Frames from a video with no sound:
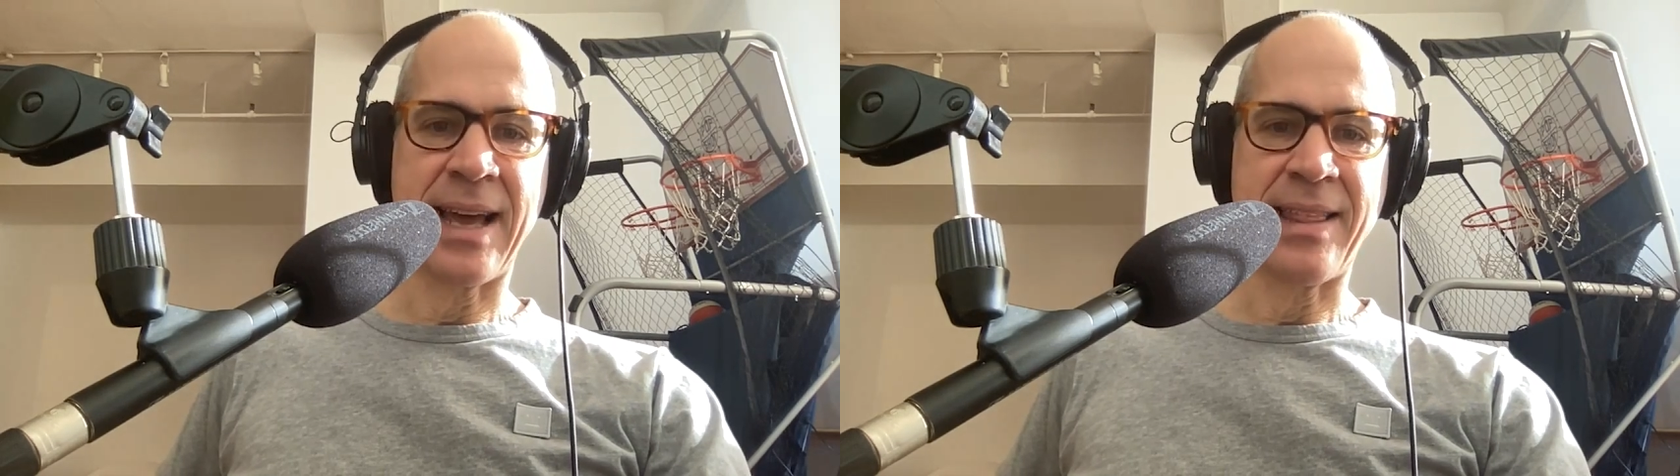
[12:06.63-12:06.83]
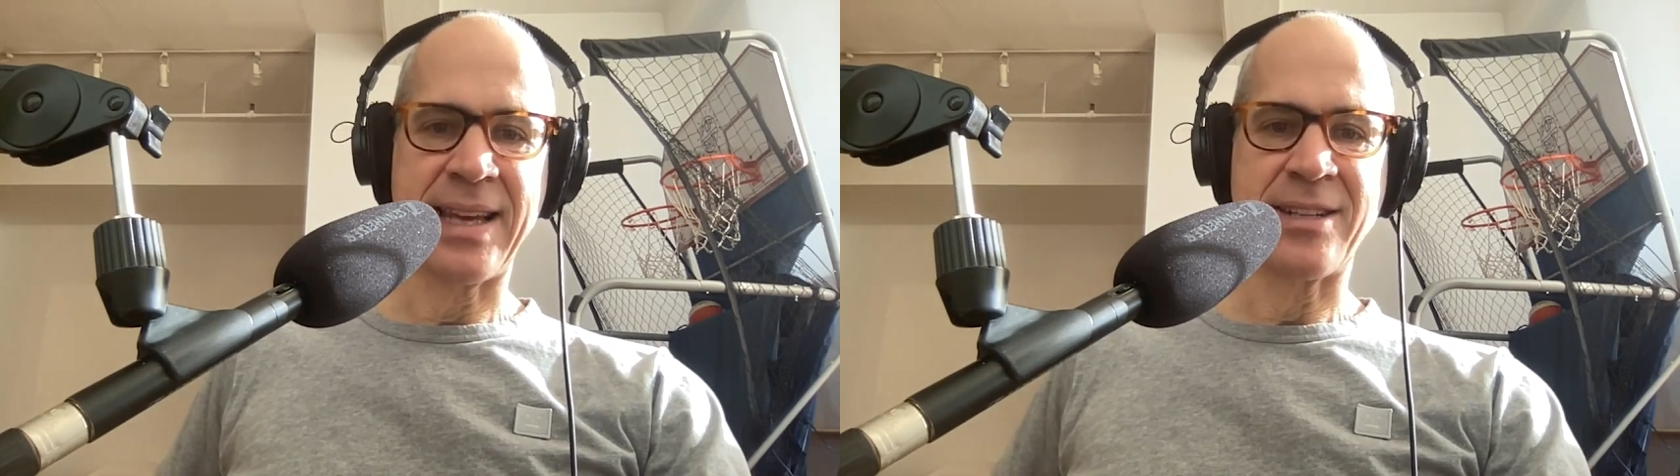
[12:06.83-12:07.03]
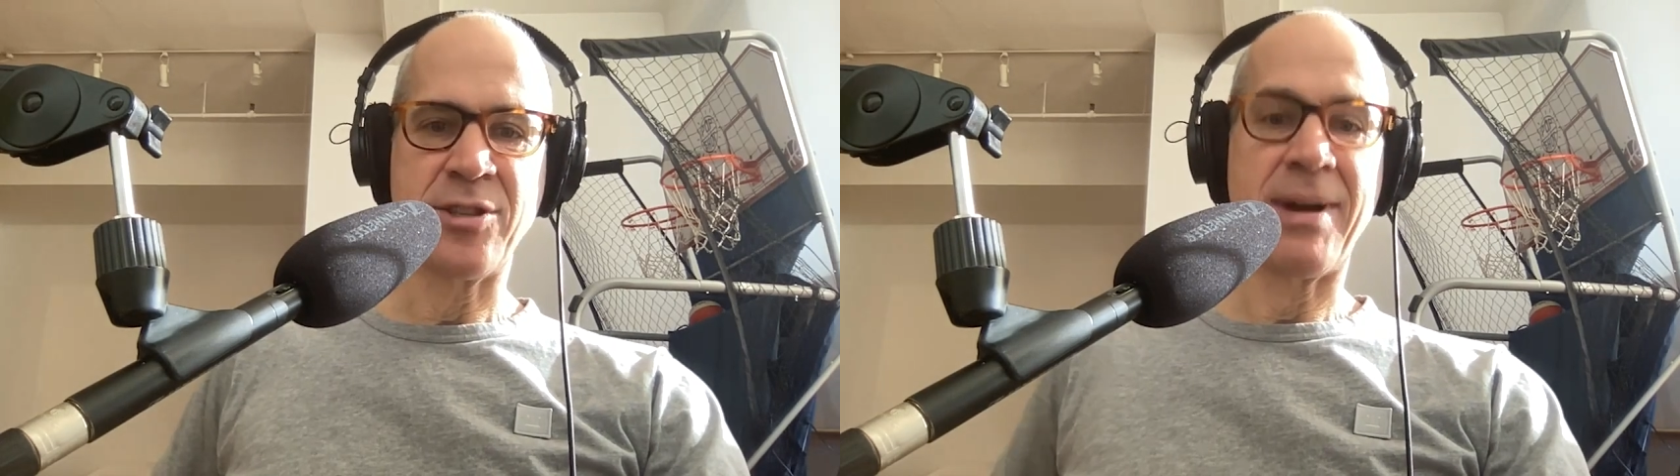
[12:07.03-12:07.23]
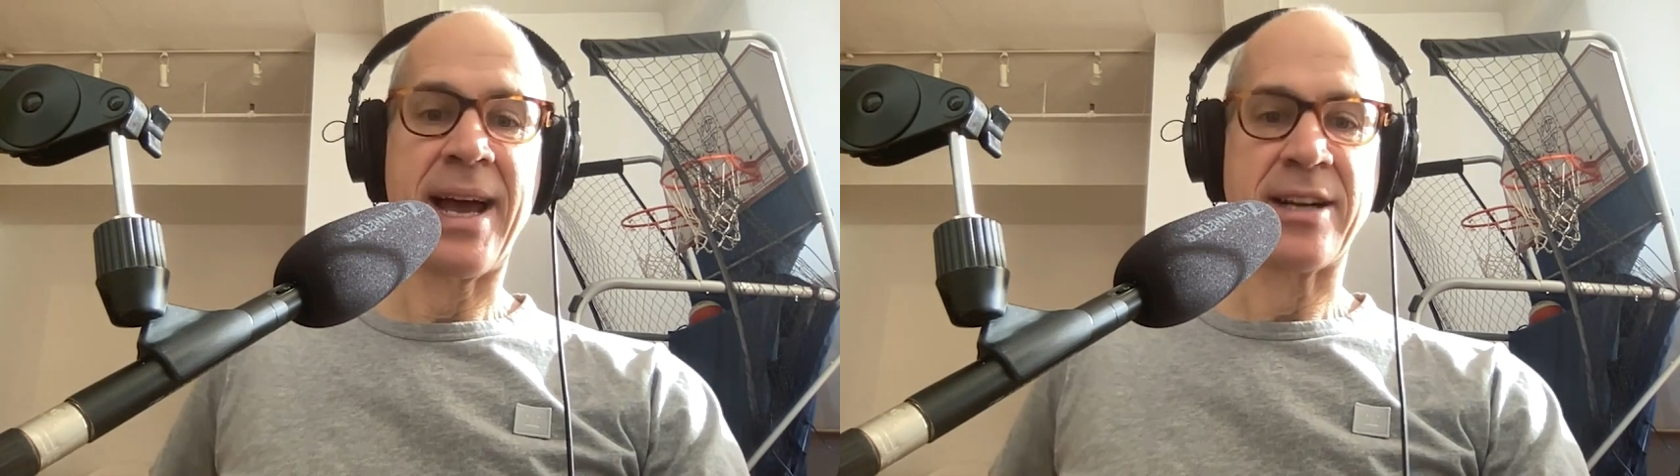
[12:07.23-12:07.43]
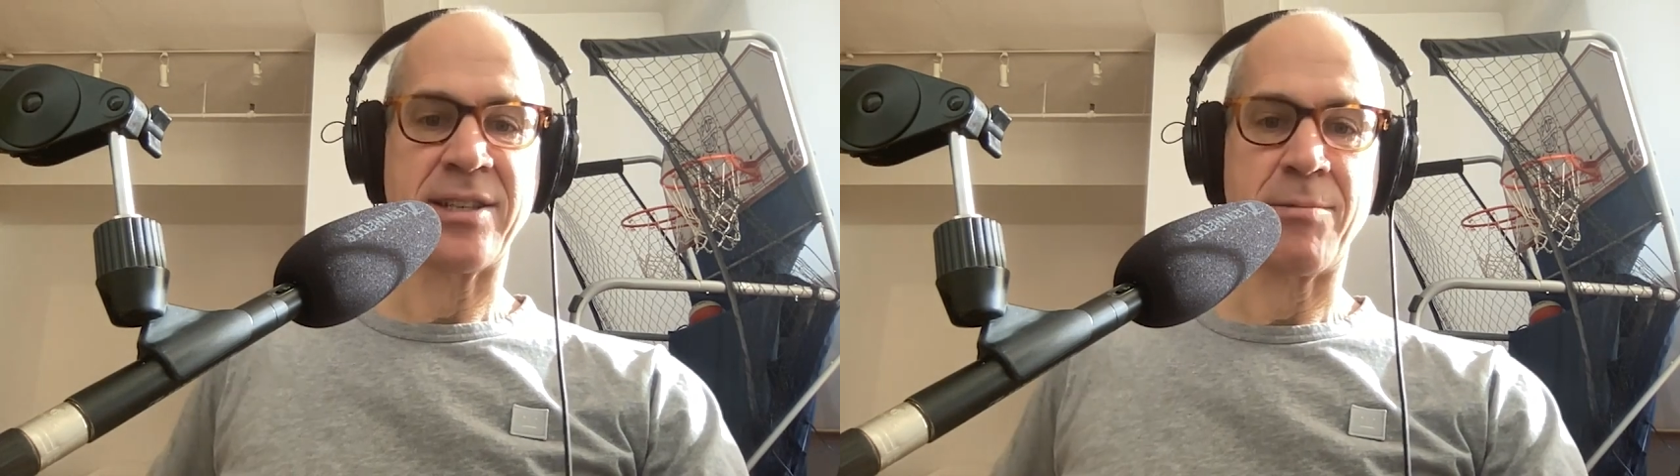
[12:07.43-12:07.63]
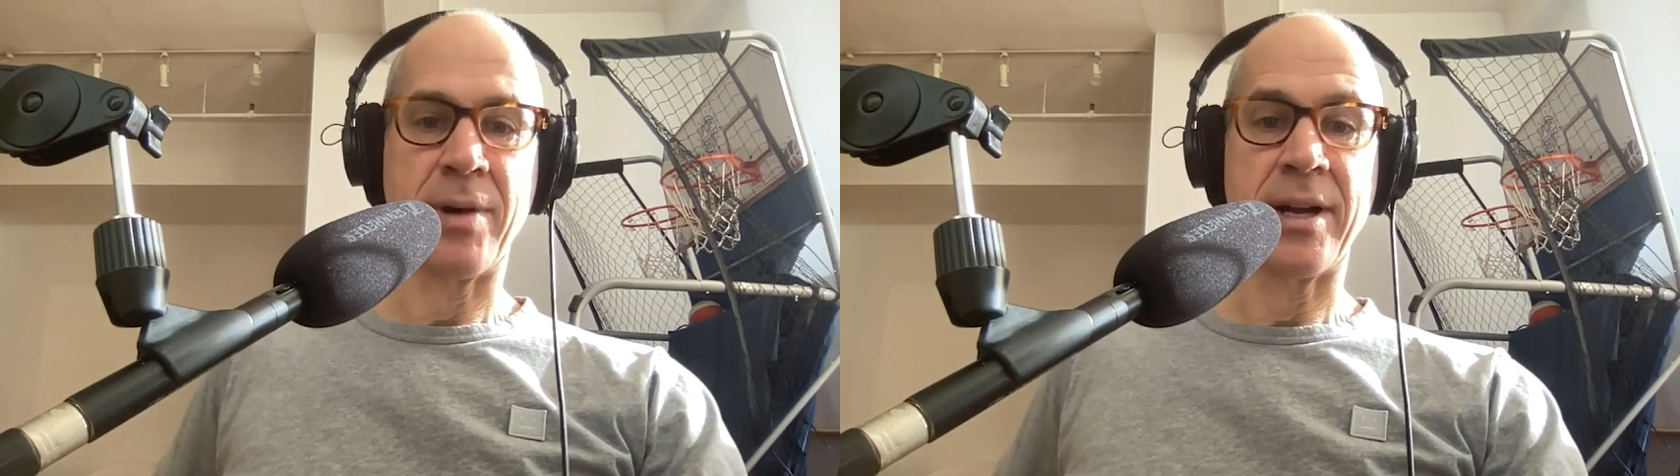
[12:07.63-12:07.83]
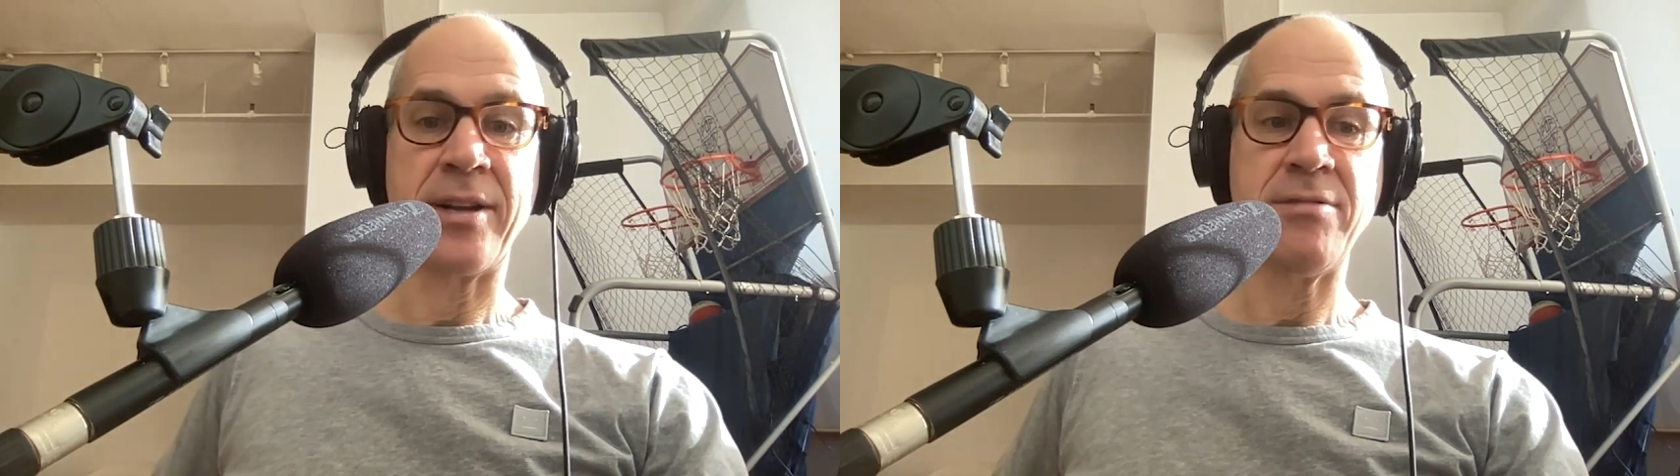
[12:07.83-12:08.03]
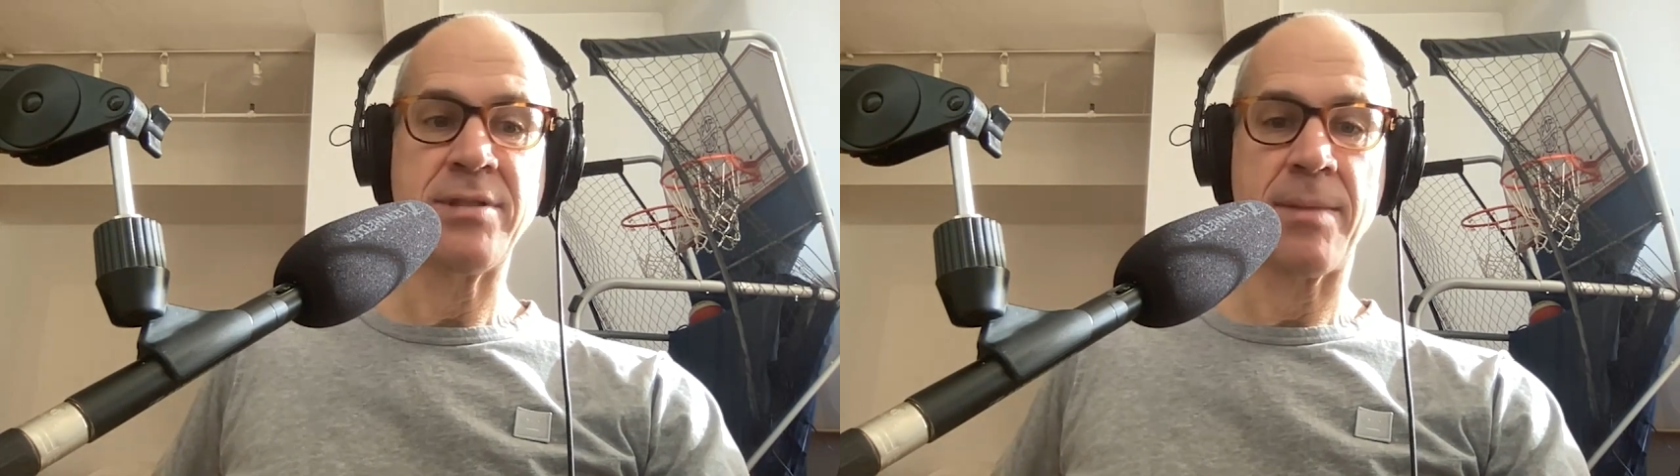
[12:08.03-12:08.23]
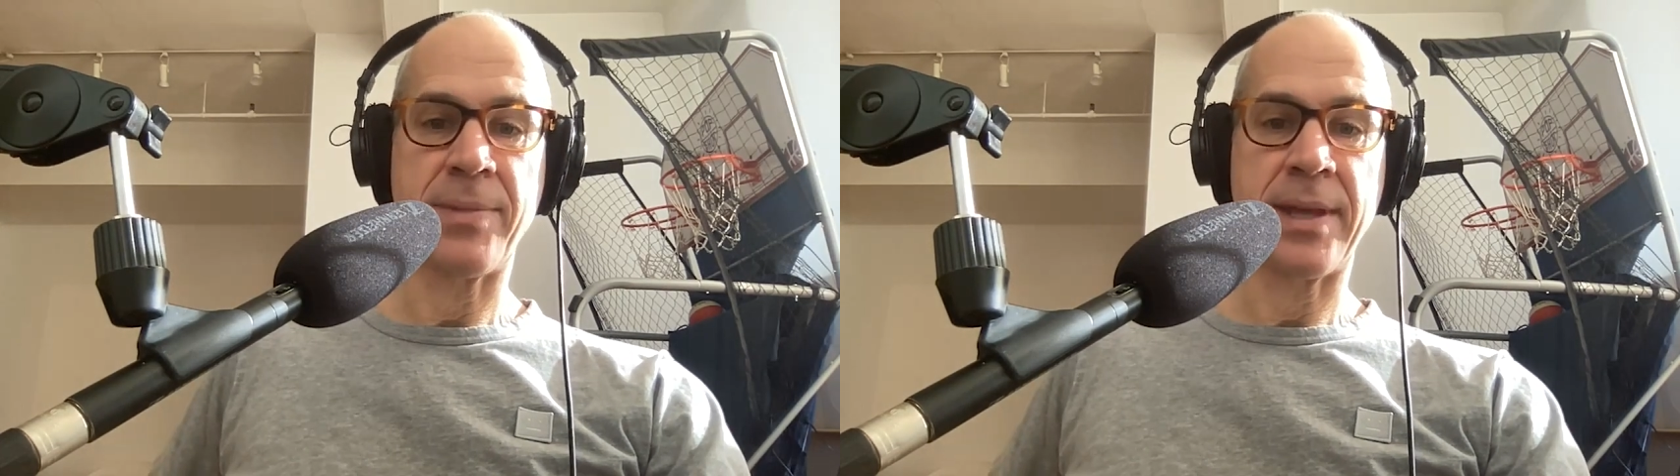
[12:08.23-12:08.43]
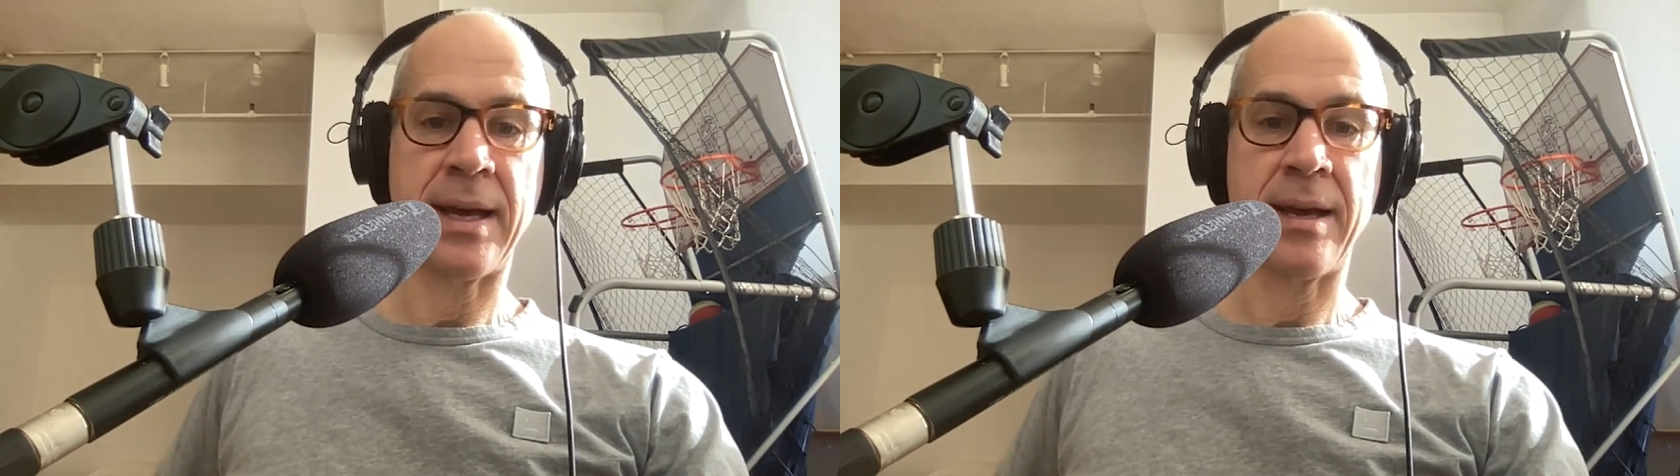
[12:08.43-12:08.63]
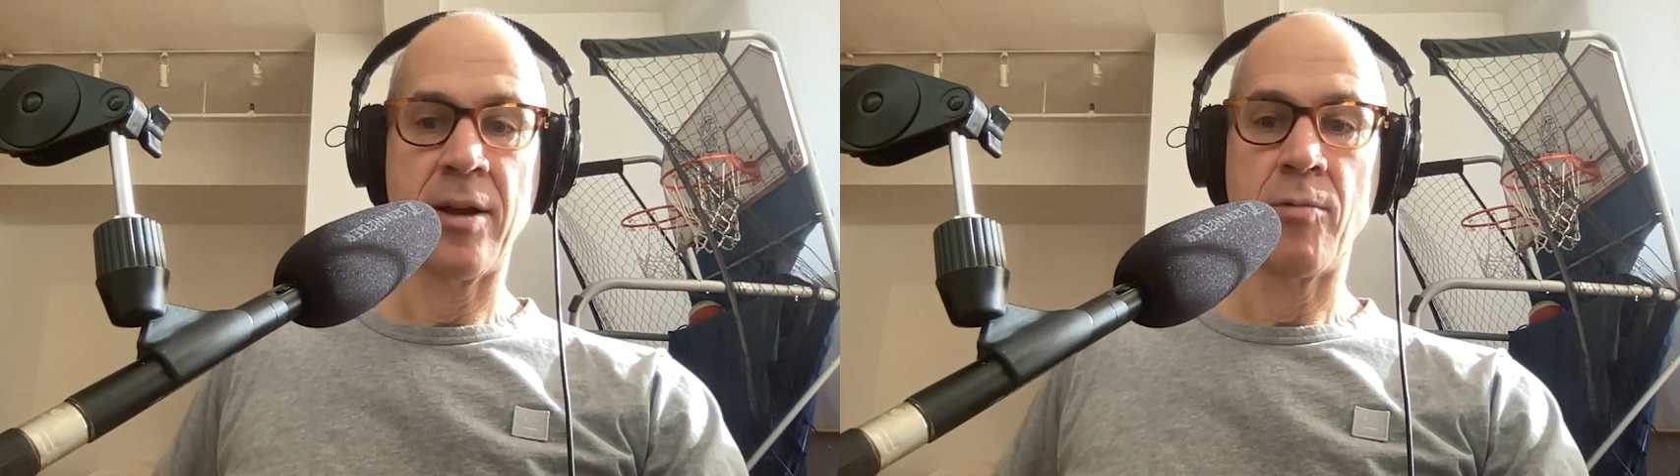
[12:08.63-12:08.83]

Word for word: I think, to actually want to do something